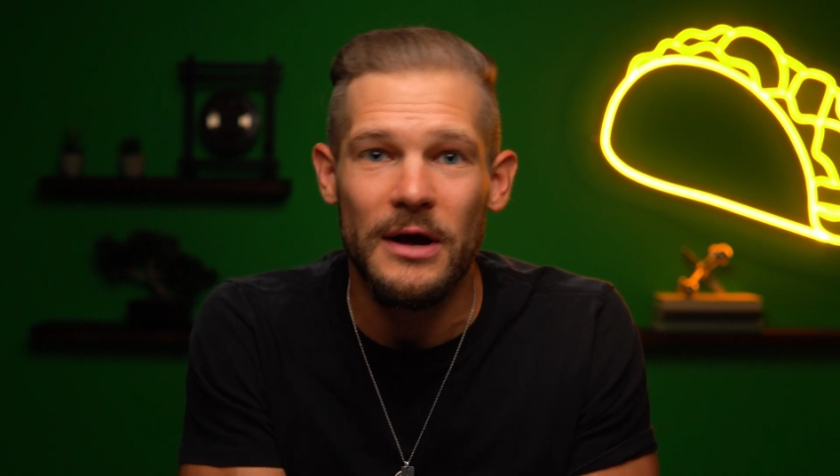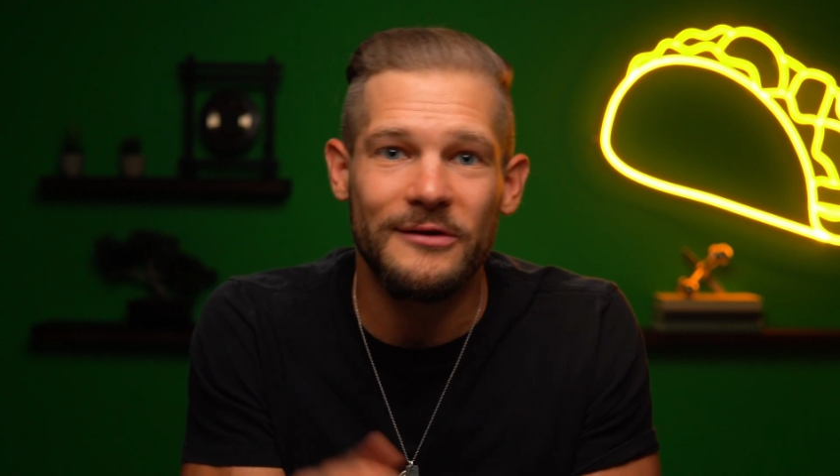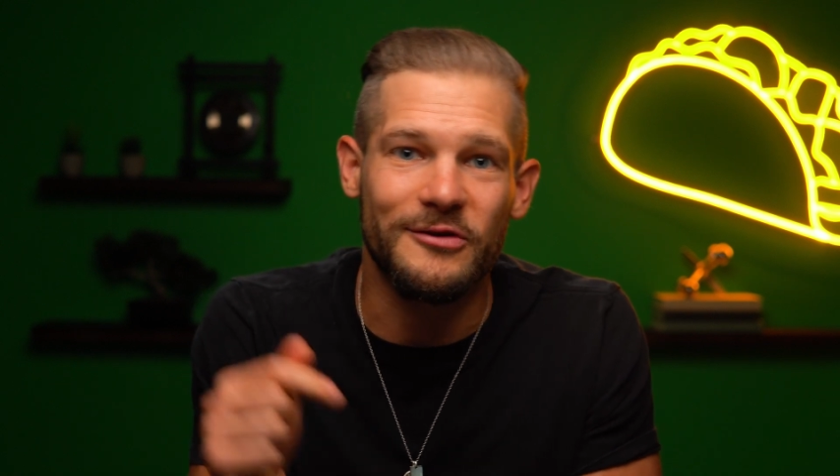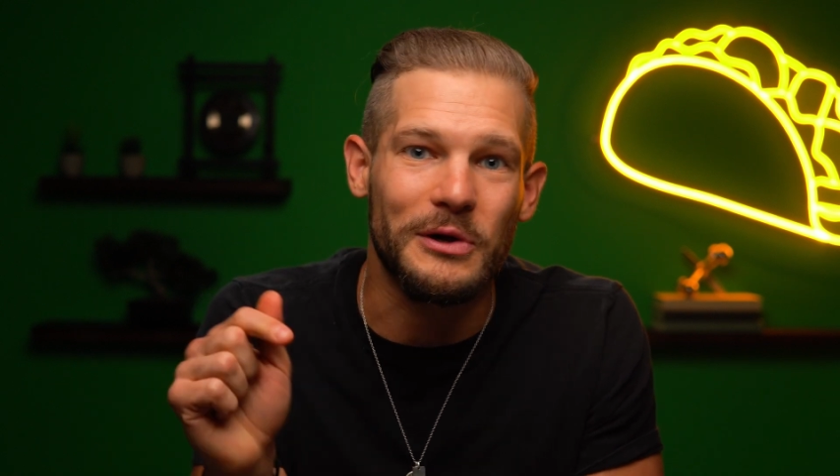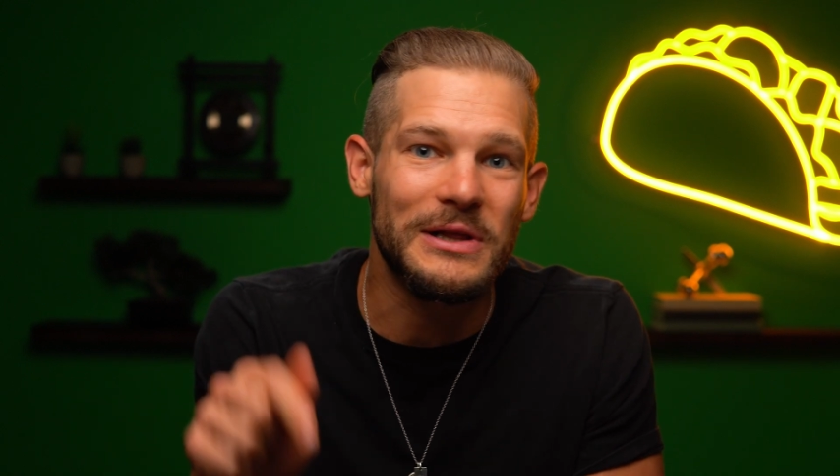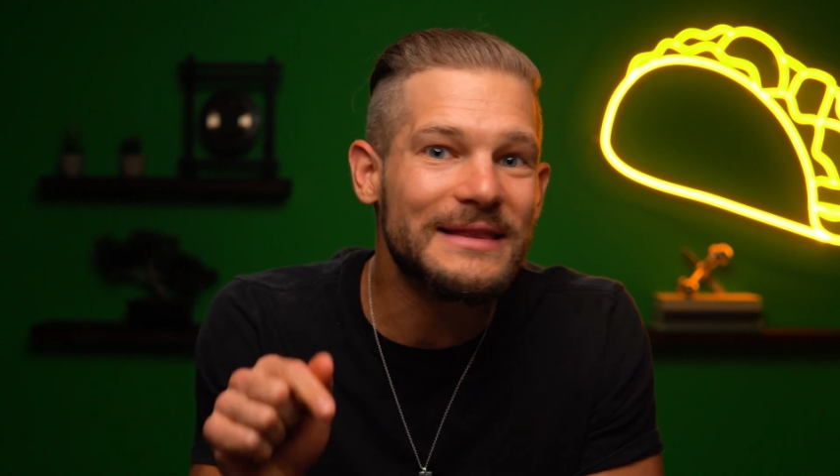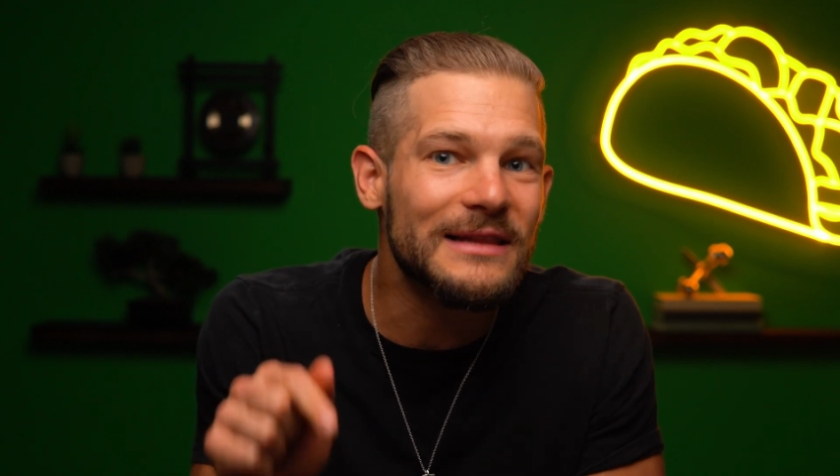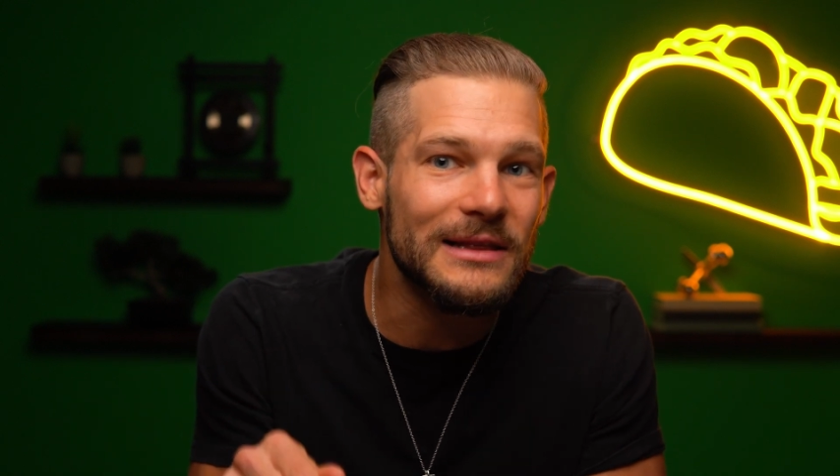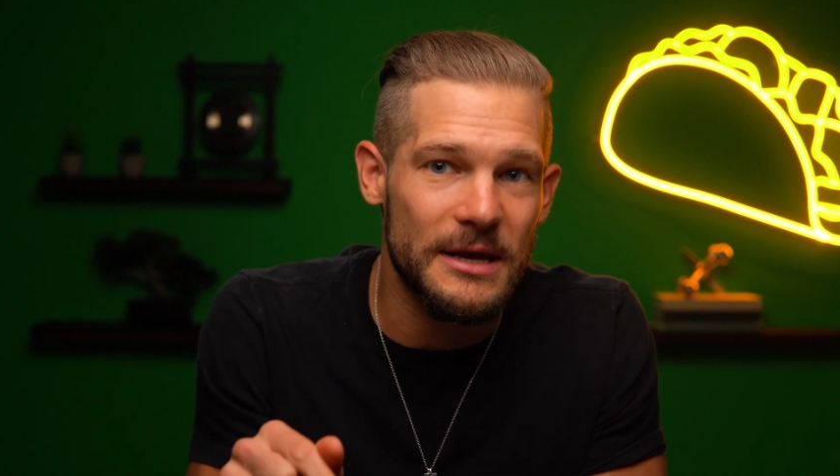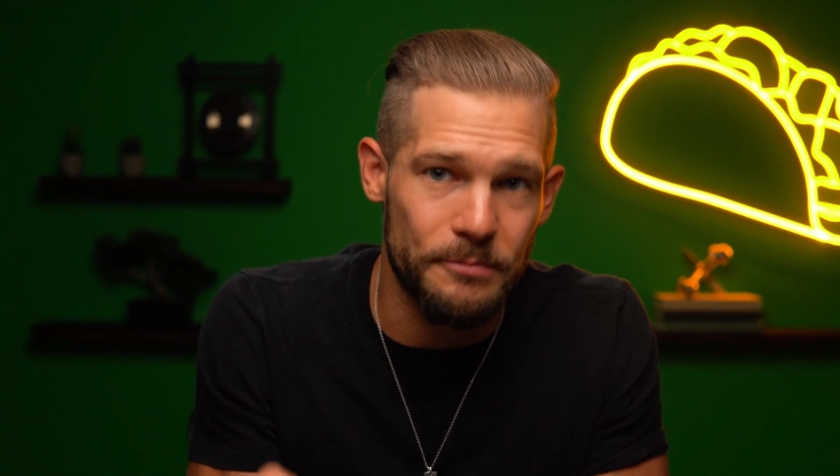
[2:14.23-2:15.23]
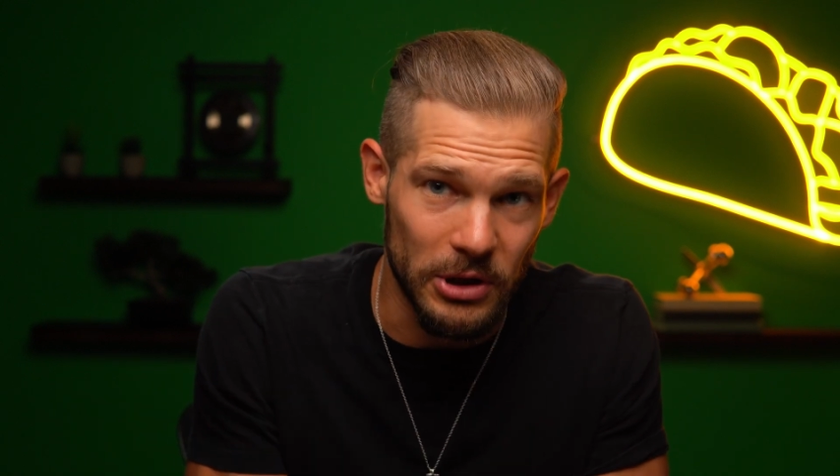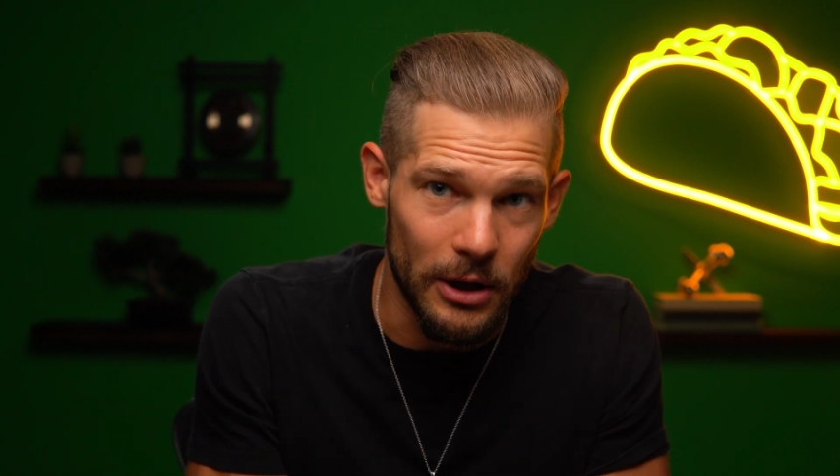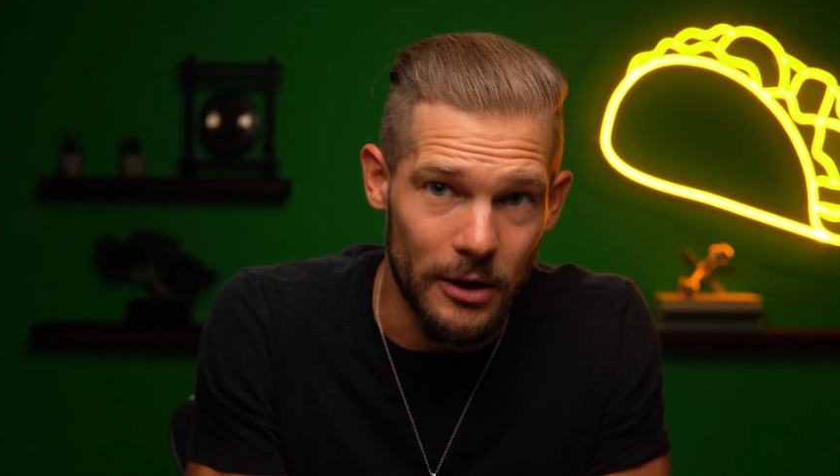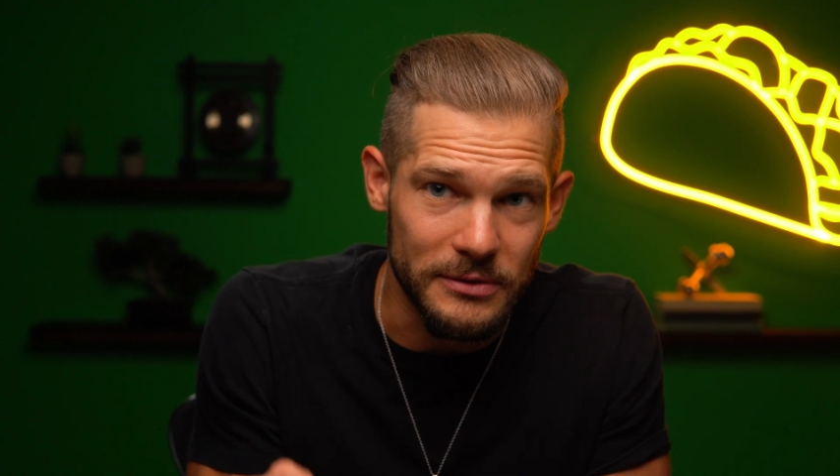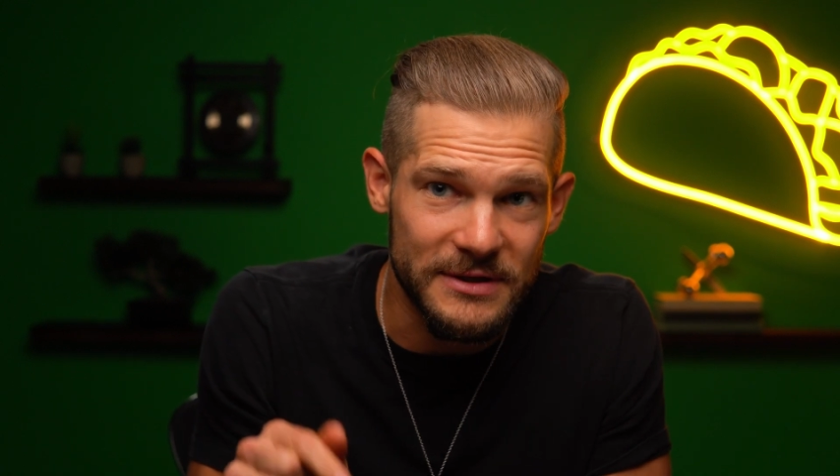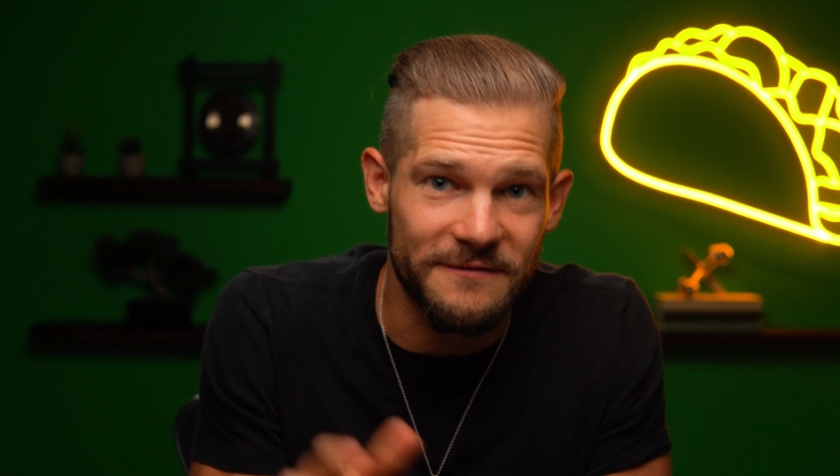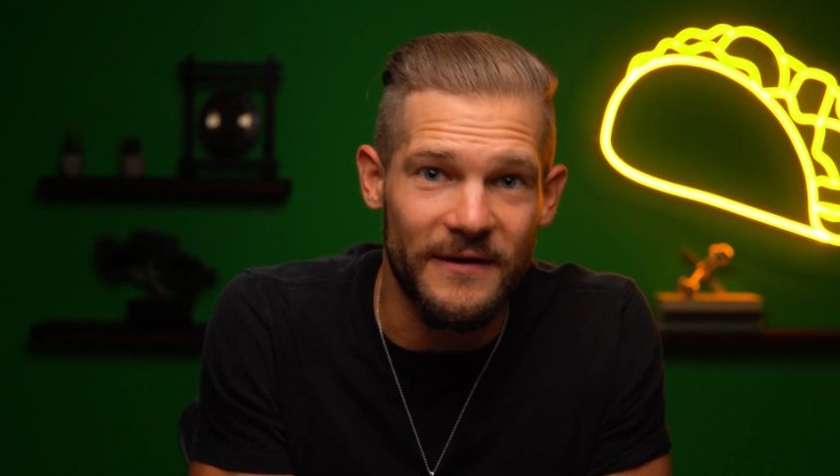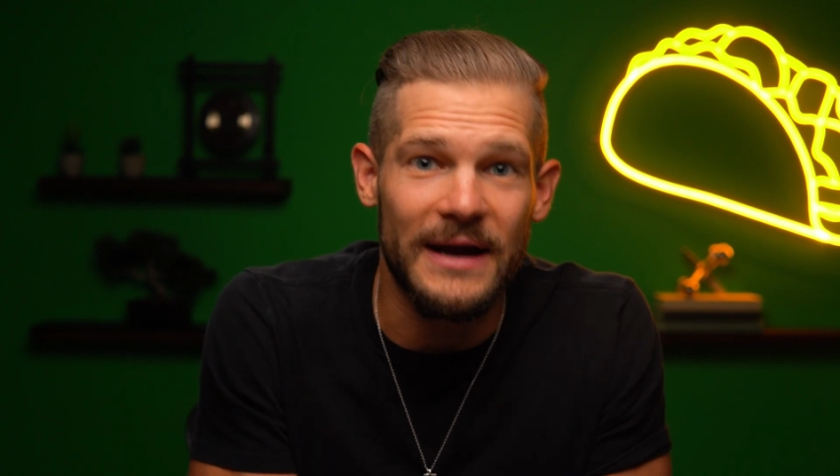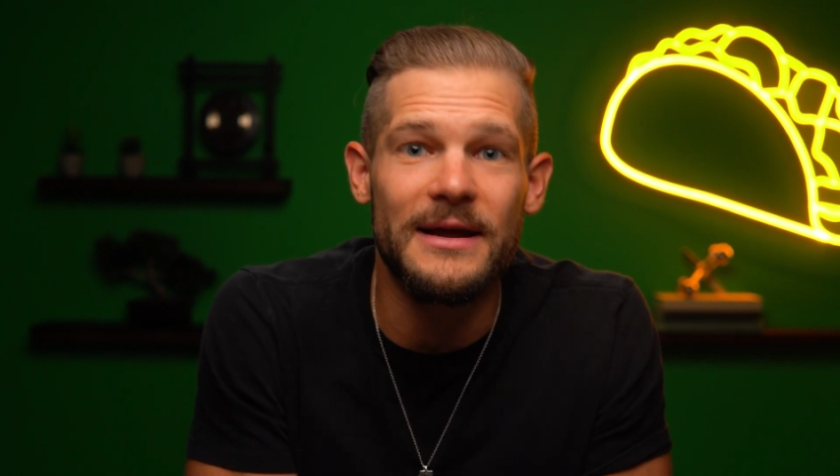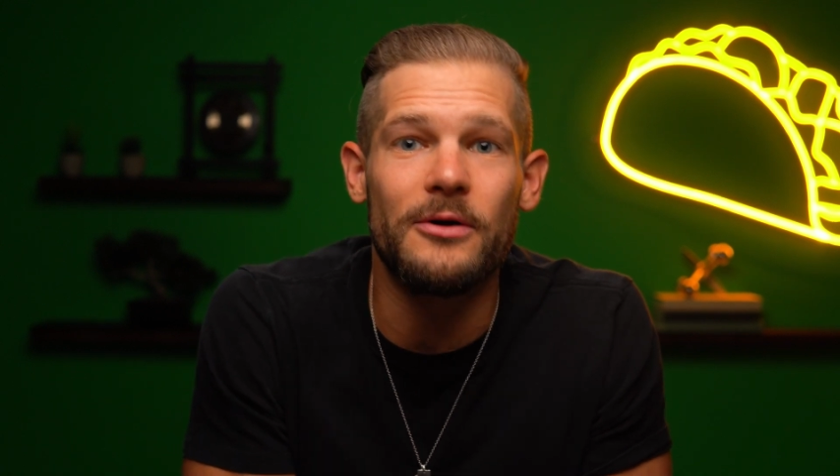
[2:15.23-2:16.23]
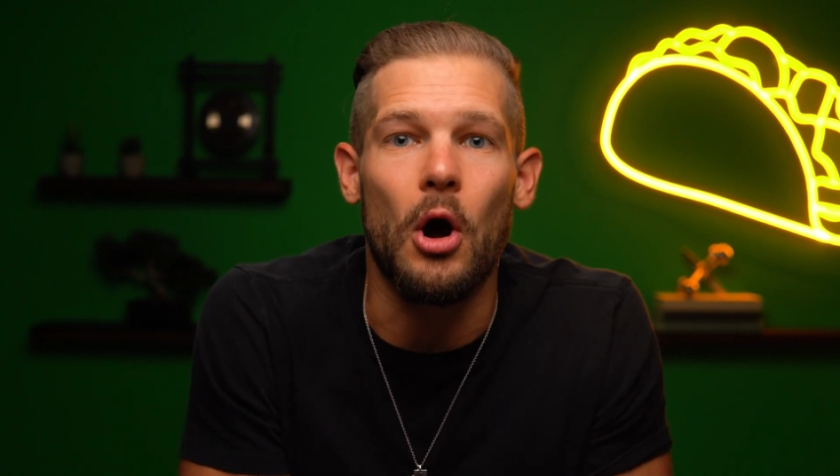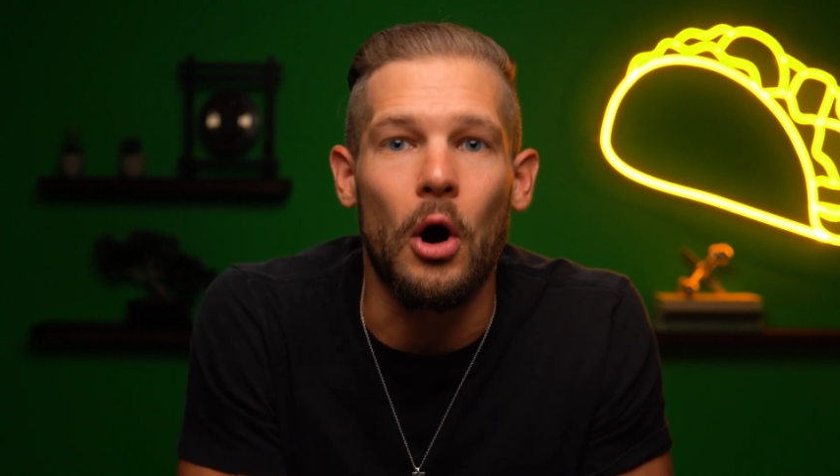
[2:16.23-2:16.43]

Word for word: So click the link below to find out